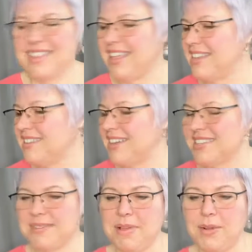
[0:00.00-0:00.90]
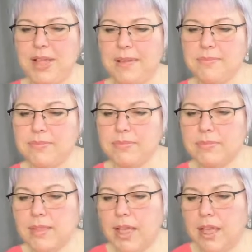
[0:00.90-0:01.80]
That is awesome. Okay.
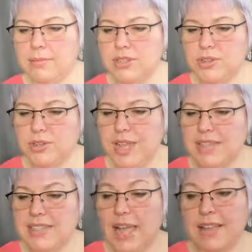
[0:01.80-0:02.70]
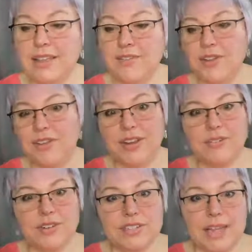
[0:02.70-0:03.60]
So you guys, if you're here
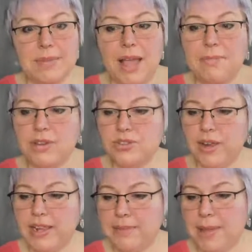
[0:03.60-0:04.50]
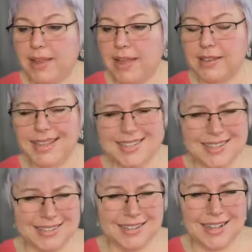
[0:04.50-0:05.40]
first time, I'm going to try and get back on like
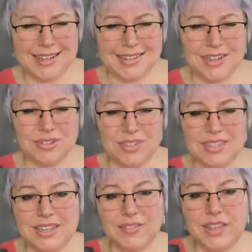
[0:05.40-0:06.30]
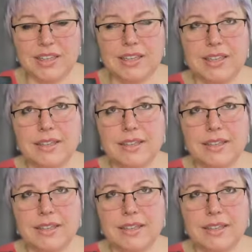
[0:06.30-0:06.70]
6 o'clock Central this evening.